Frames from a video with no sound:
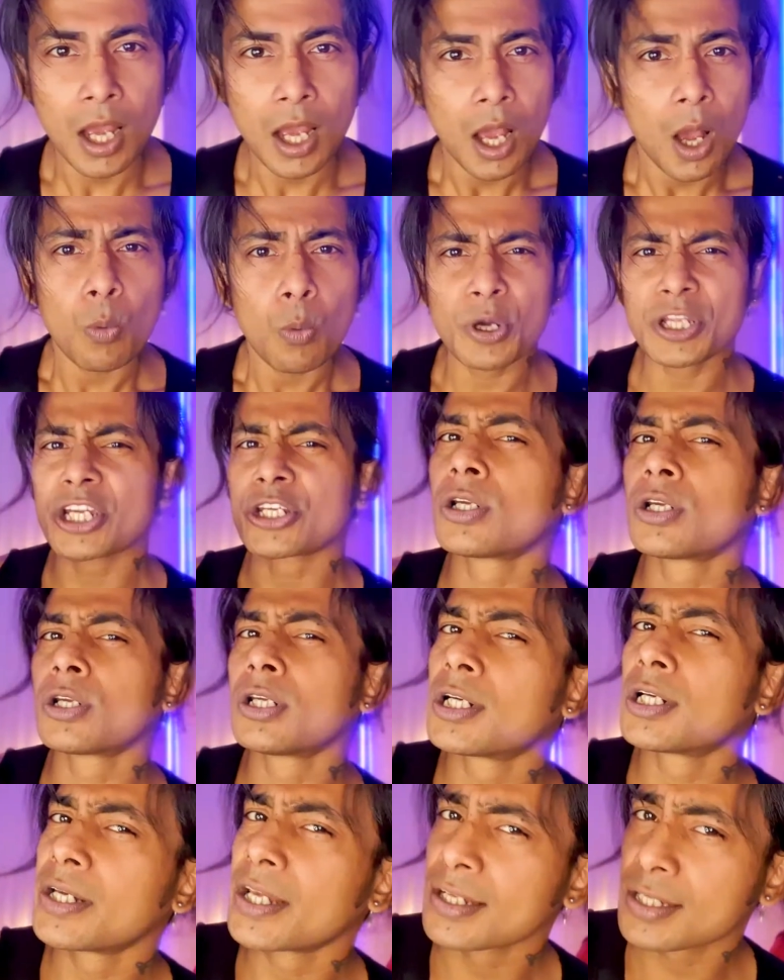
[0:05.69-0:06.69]
Whether you're
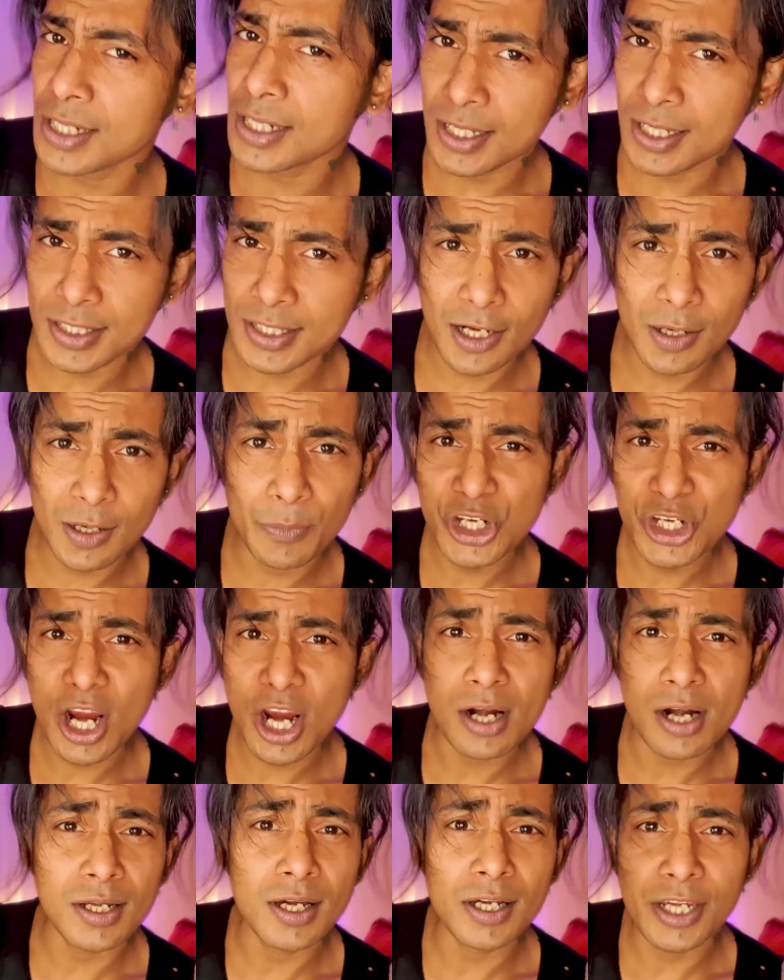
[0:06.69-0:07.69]
learning salsa,
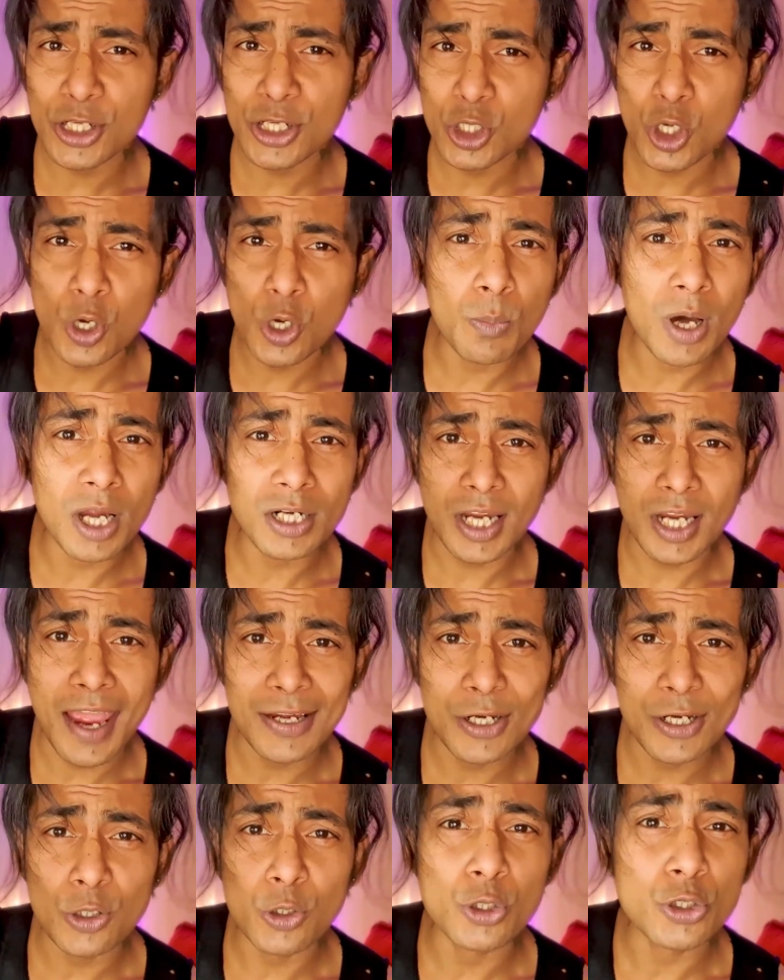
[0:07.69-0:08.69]
bachata, kizomba,
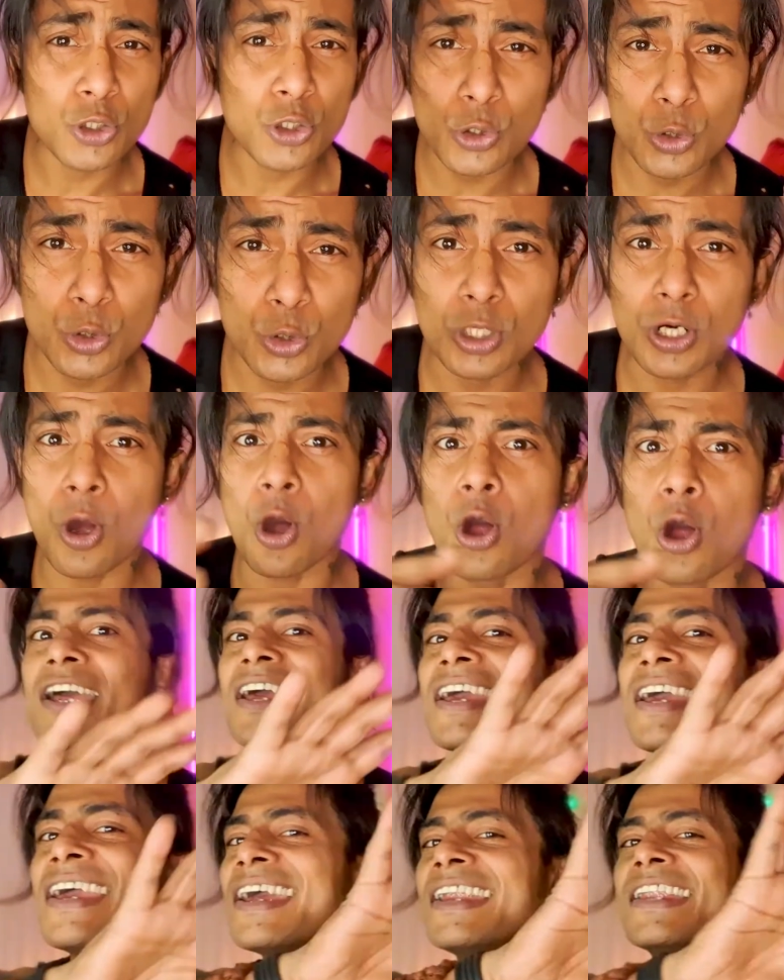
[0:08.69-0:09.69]
tango, zouk, or
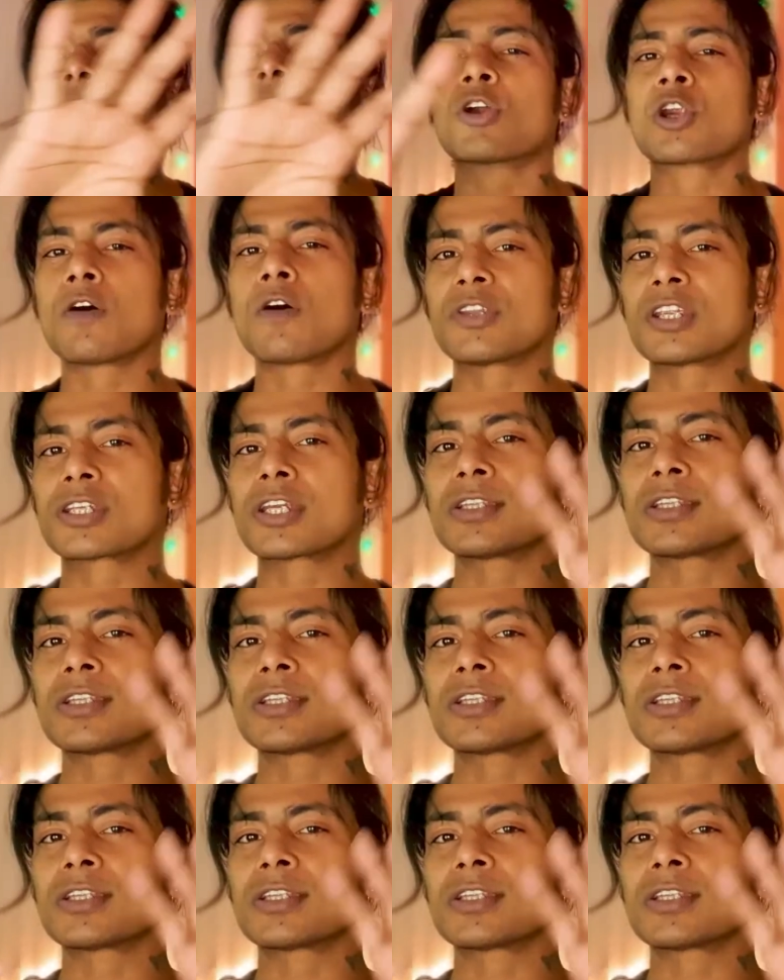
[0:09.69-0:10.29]
any one of this in the